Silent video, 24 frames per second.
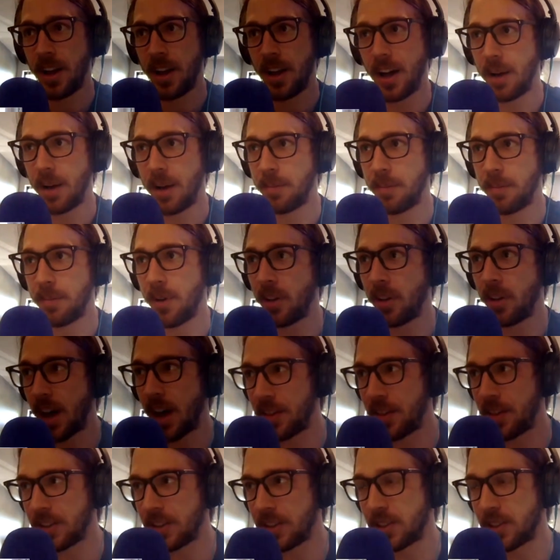A
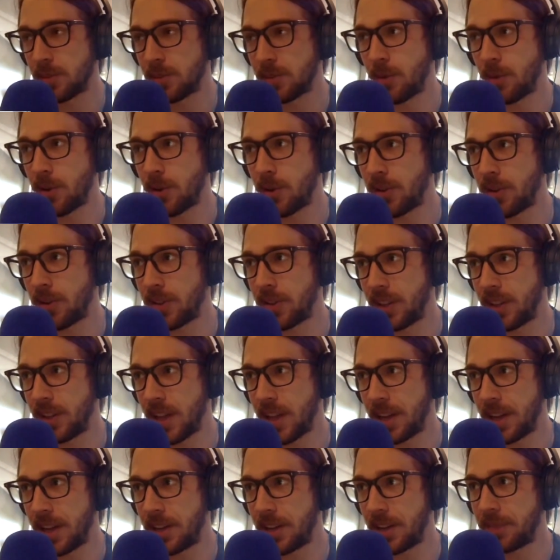lot of this is more on the
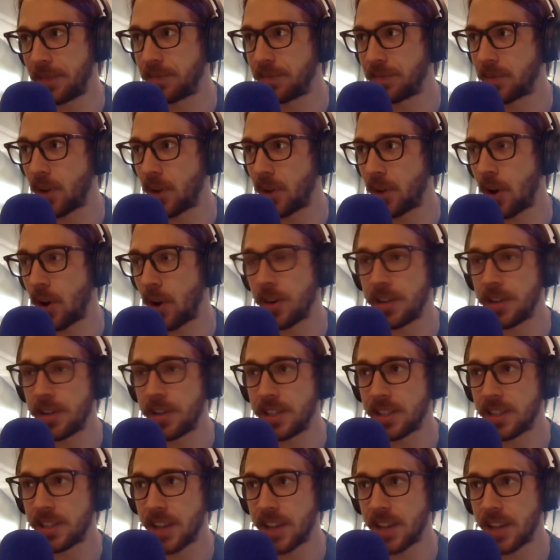like
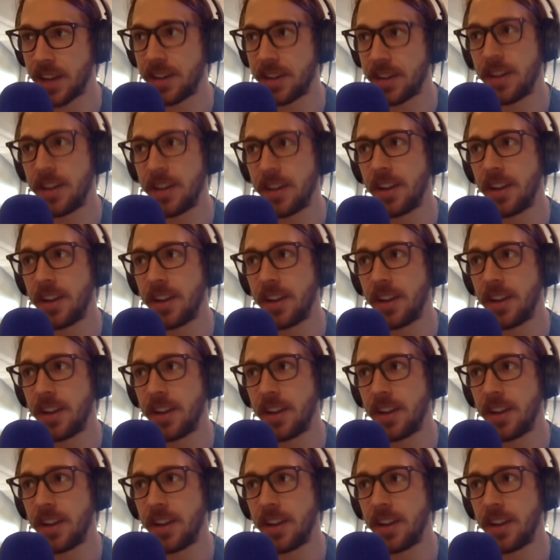R&D side,